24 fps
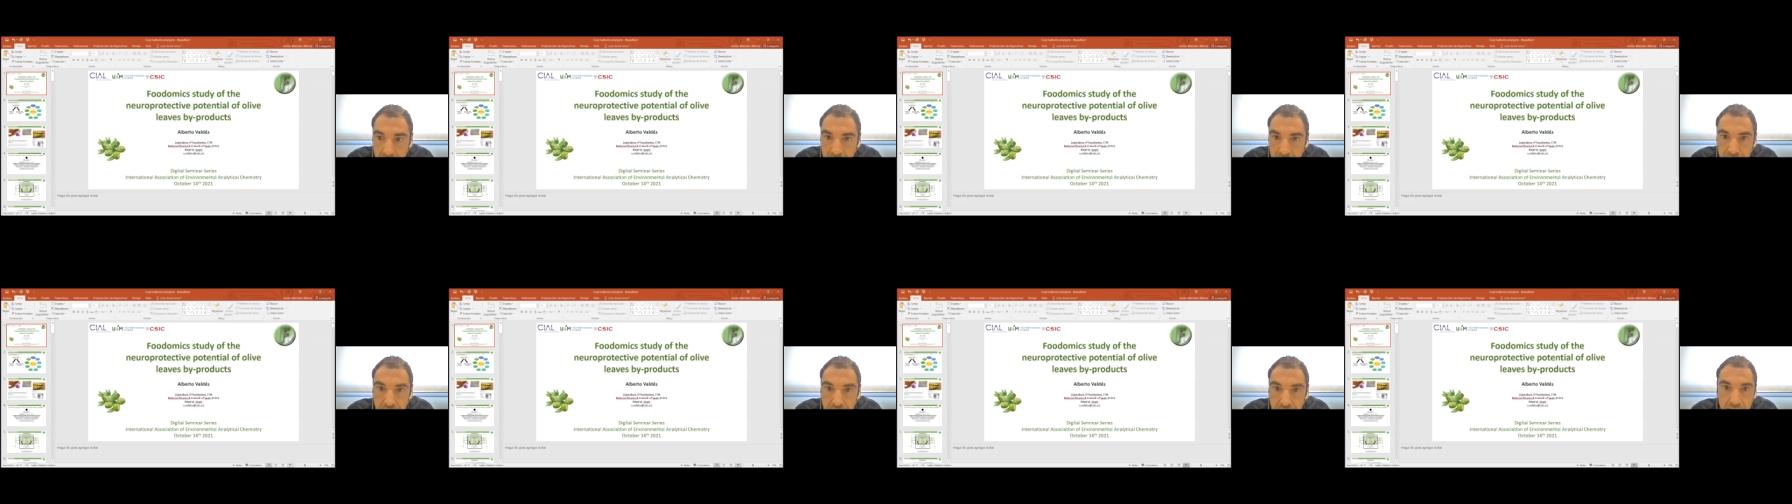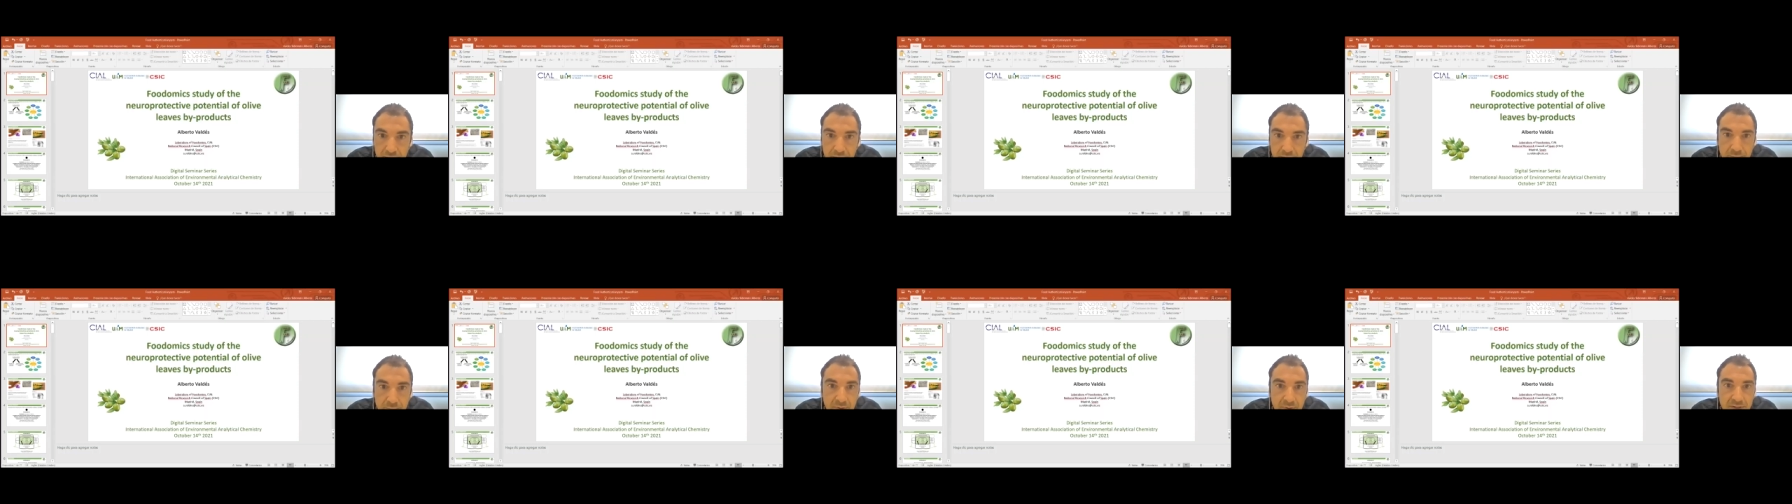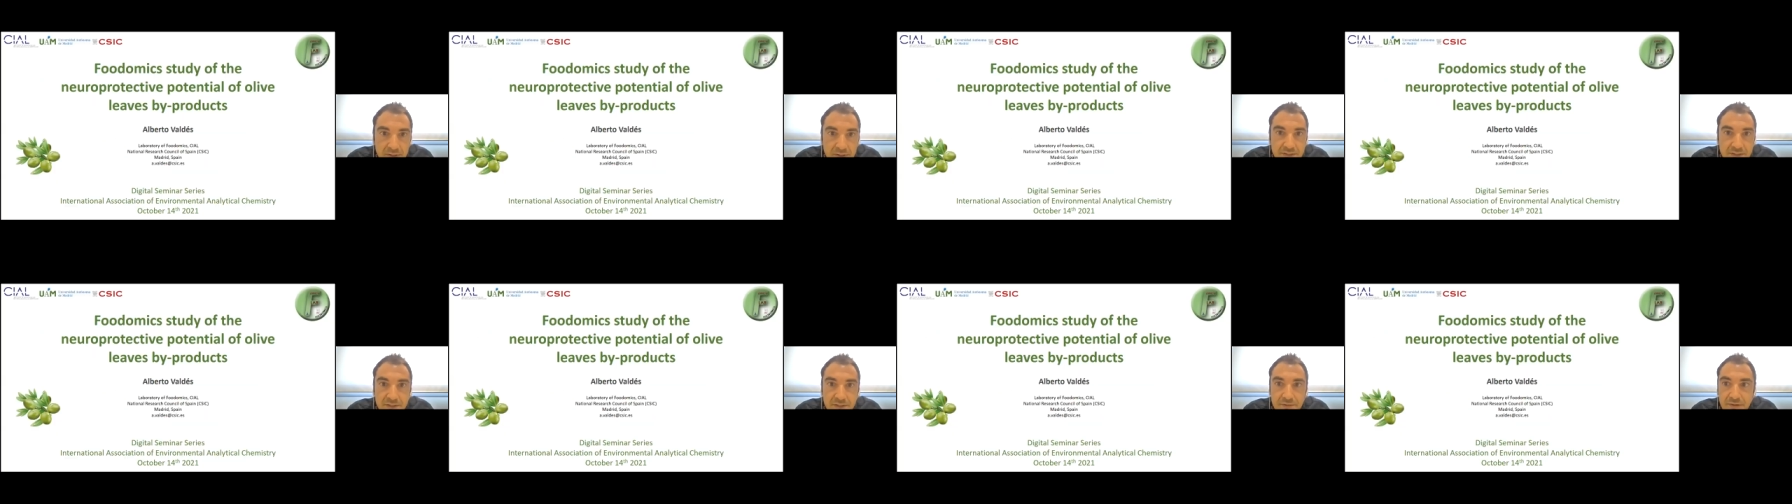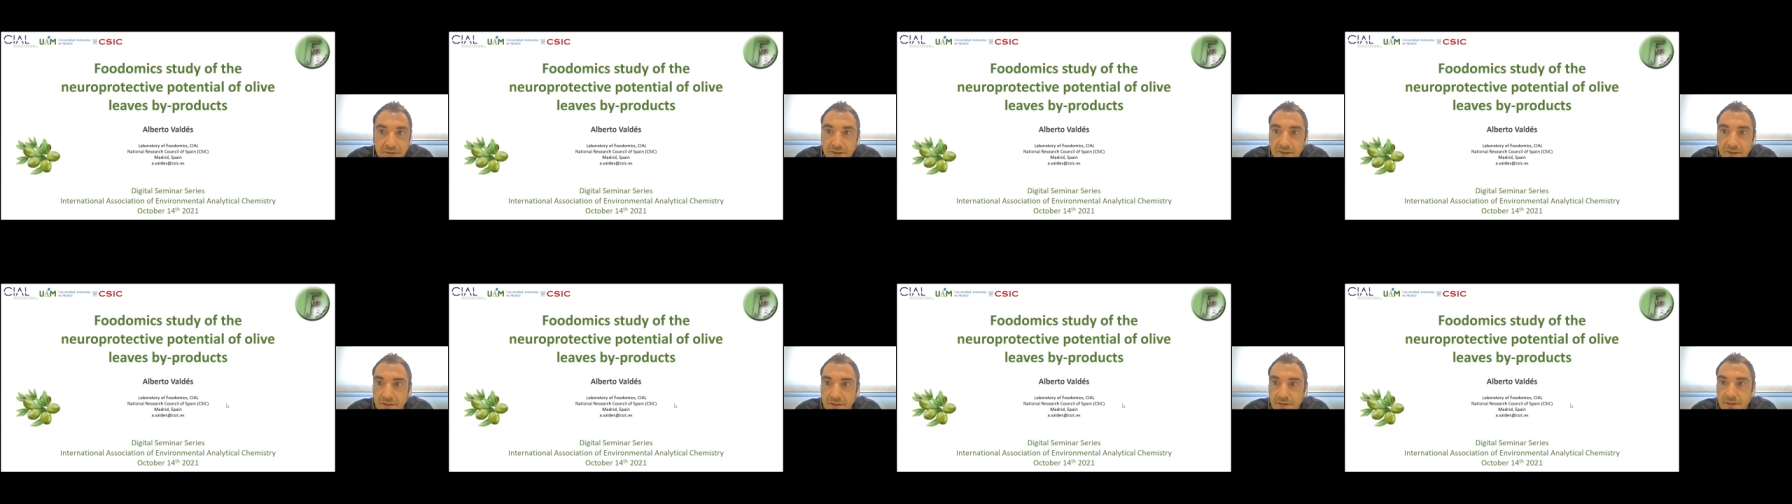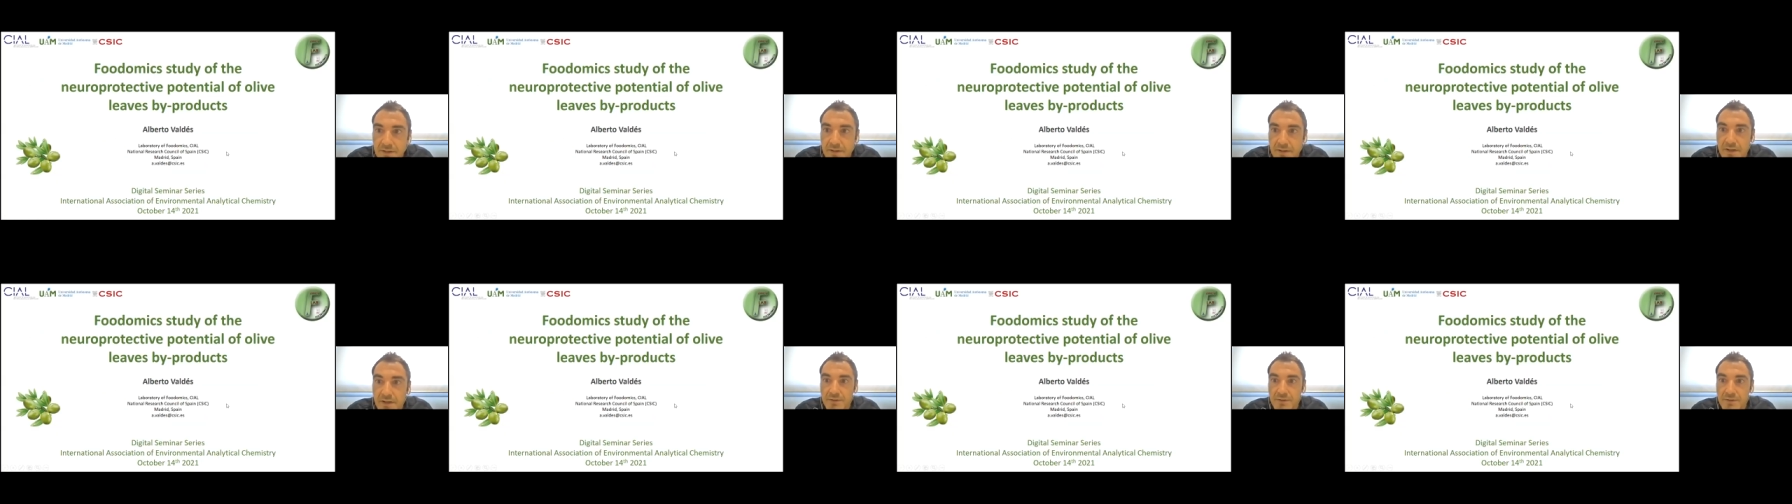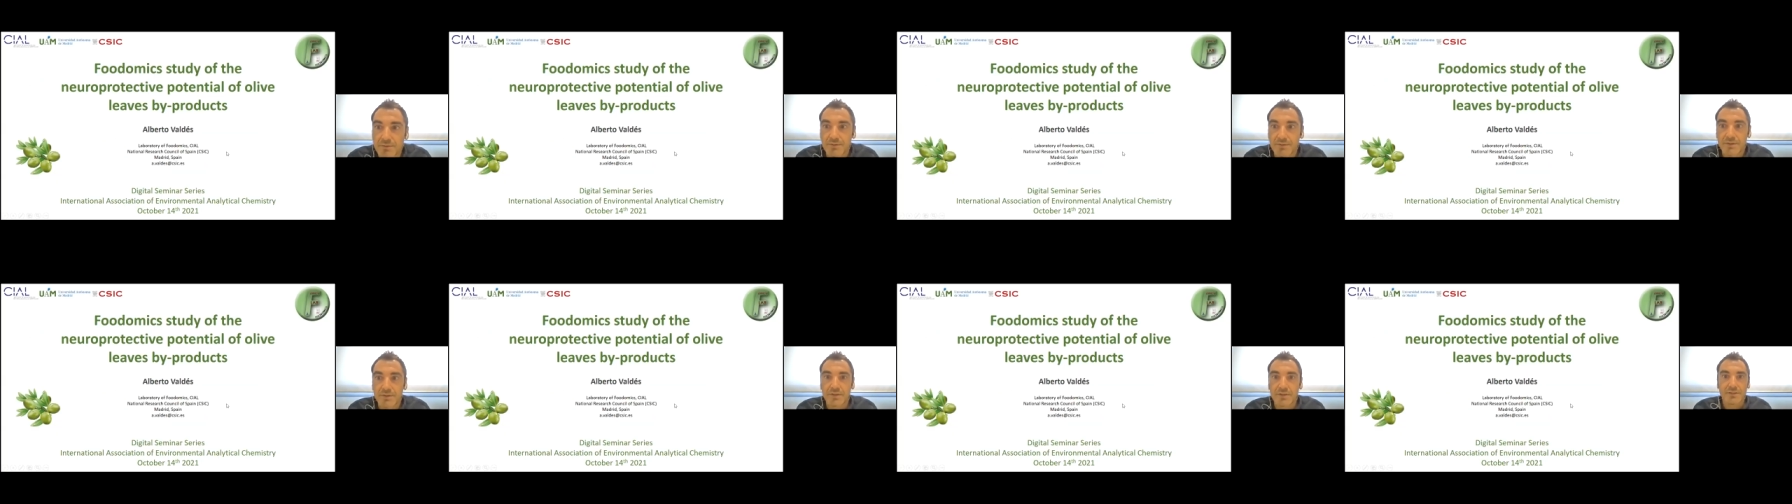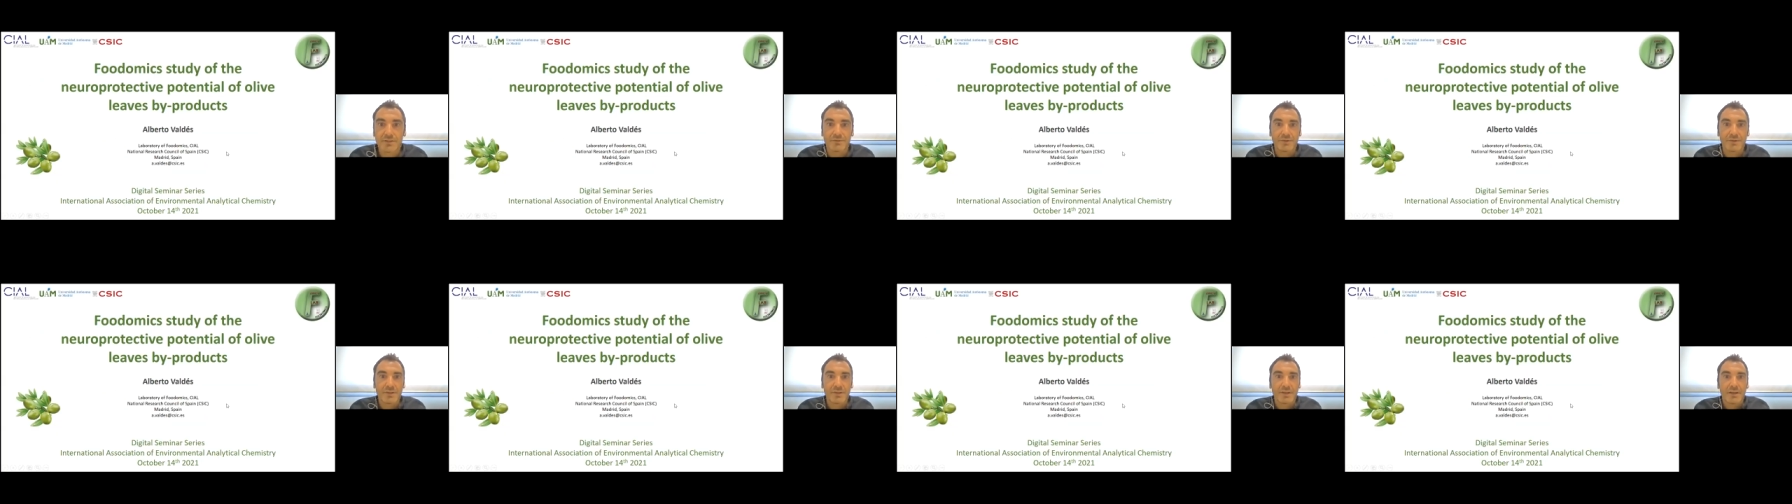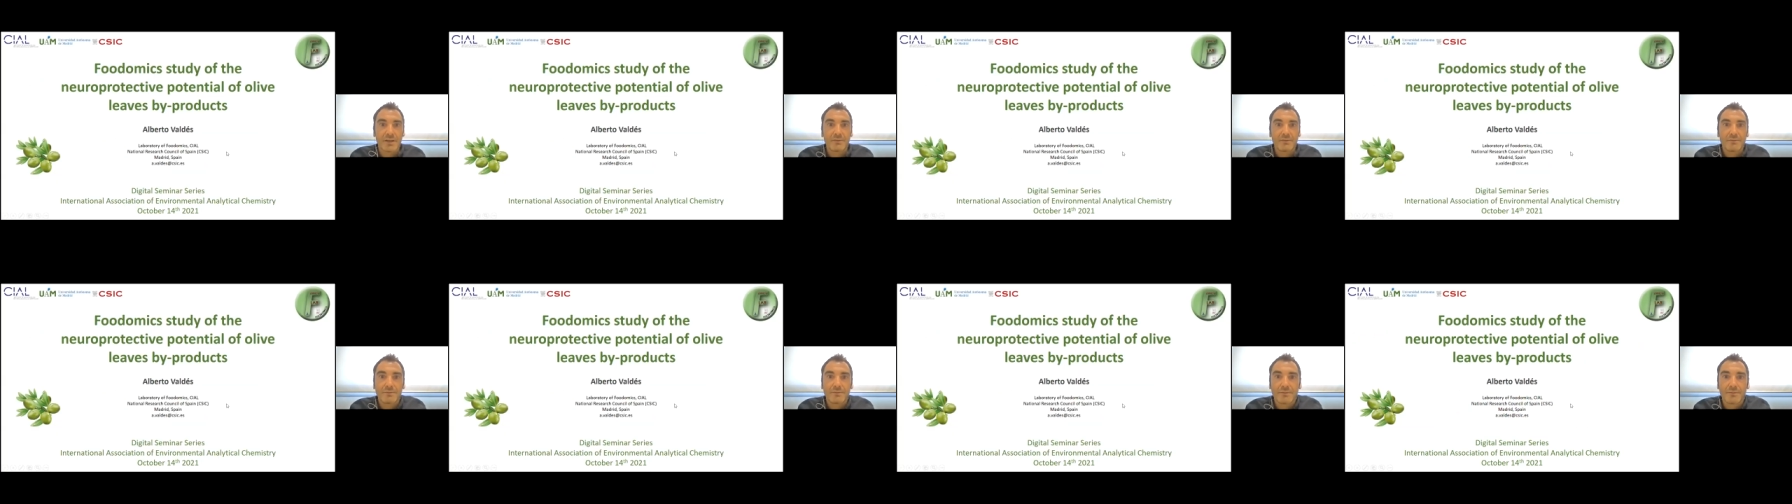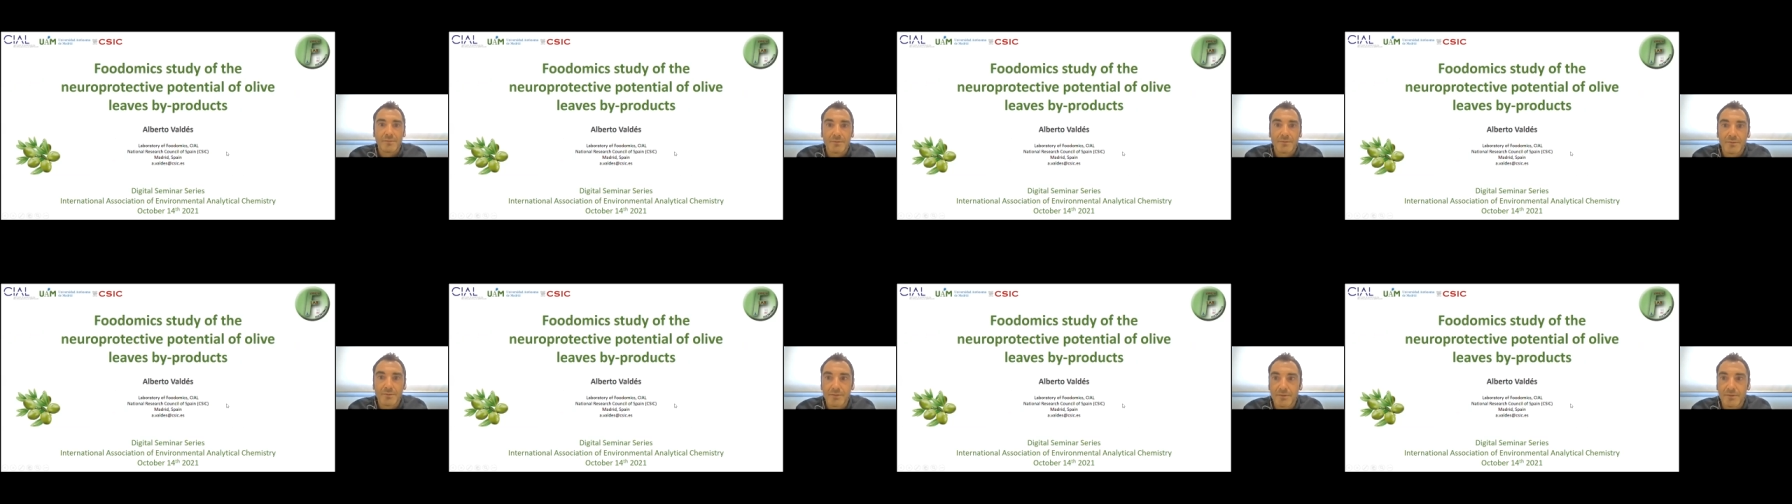share my screen. Can you see the screen now?